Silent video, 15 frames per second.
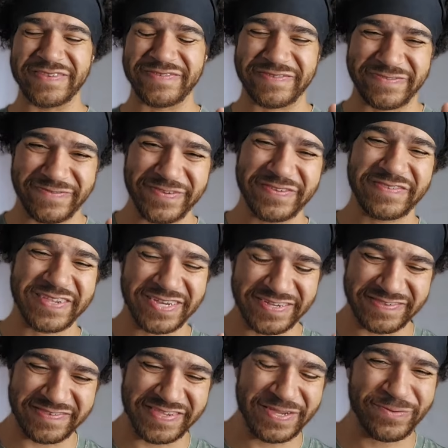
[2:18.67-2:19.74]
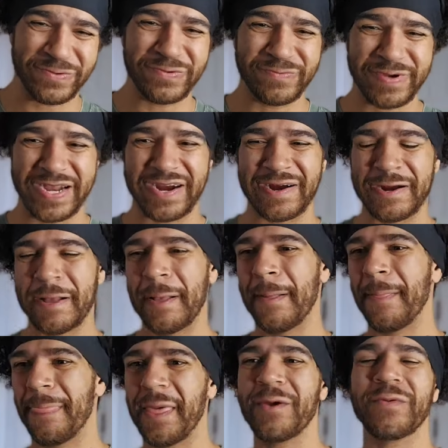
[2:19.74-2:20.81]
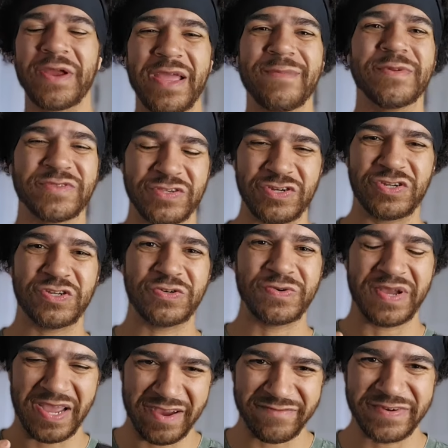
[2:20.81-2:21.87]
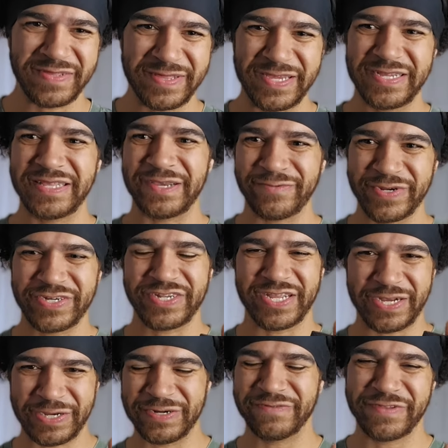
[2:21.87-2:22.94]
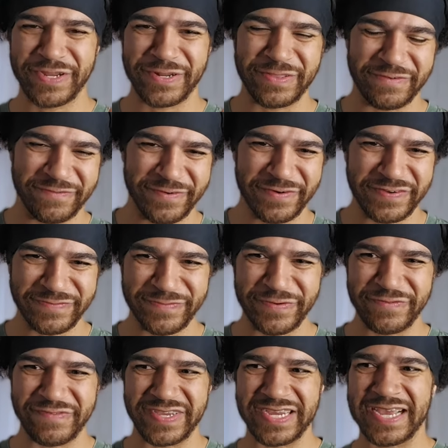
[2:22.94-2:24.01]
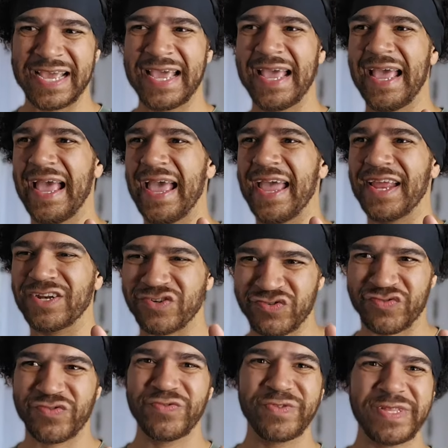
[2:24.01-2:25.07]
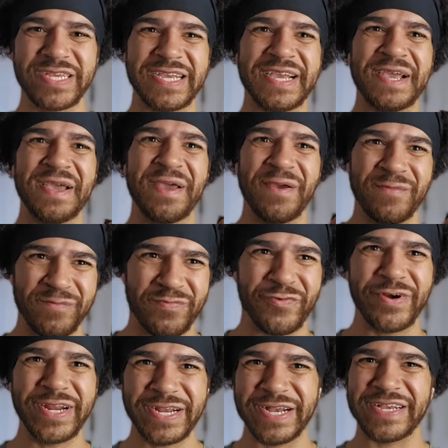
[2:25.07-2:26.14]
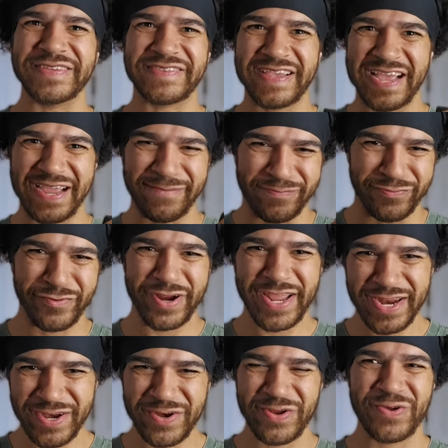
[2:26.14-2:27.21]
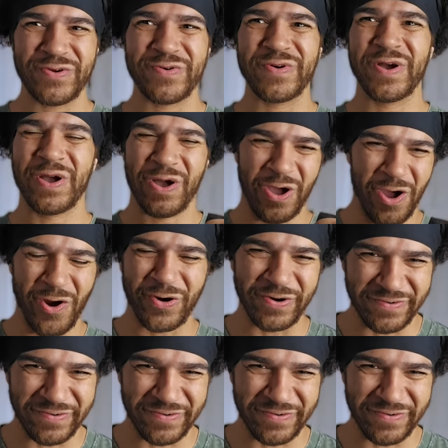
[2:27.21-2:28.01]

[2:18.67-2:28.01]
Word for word: This feels like a sequel where they were able to do everything they wish they could have done in the first movie and truly bring us a brand new horror